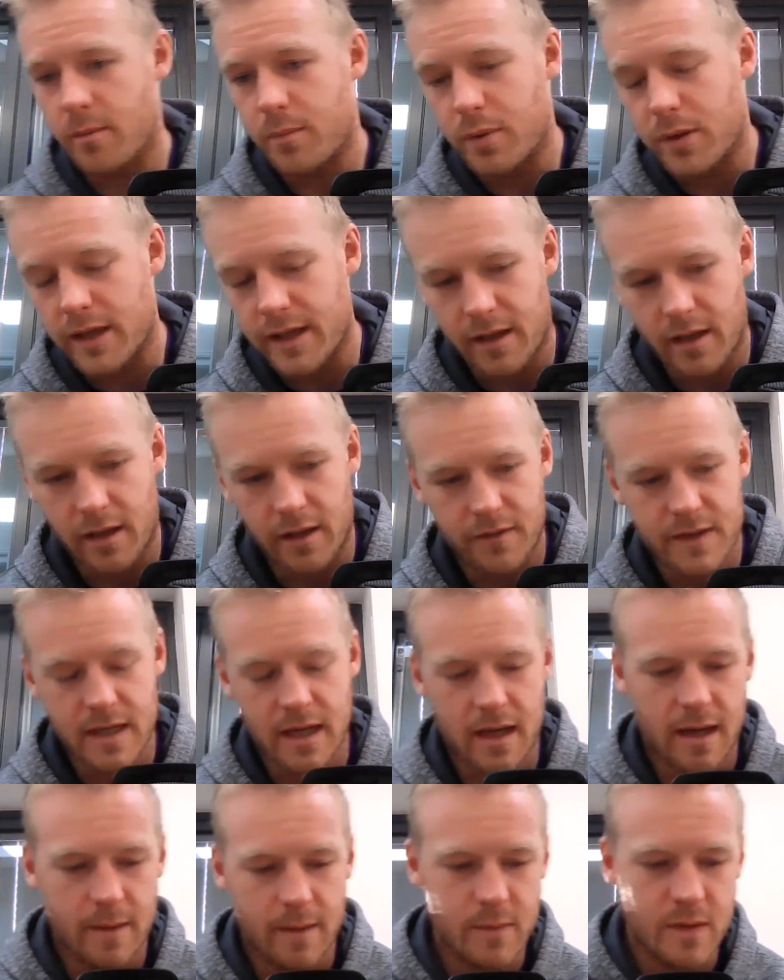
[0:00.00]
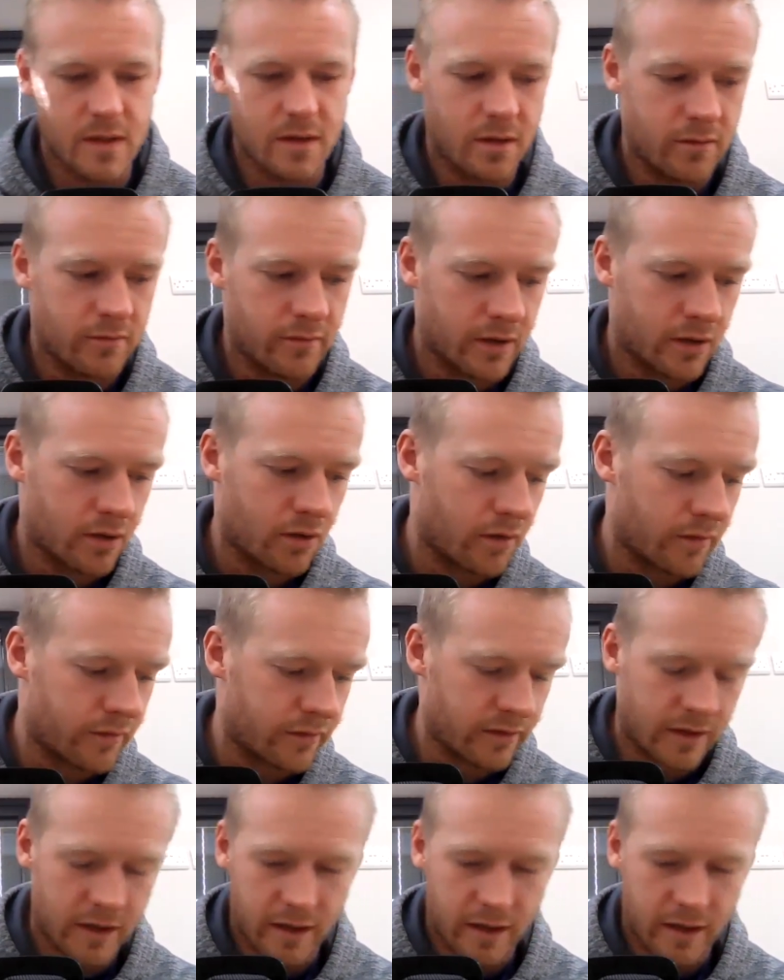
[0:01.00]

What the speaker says: plenty of time to recover.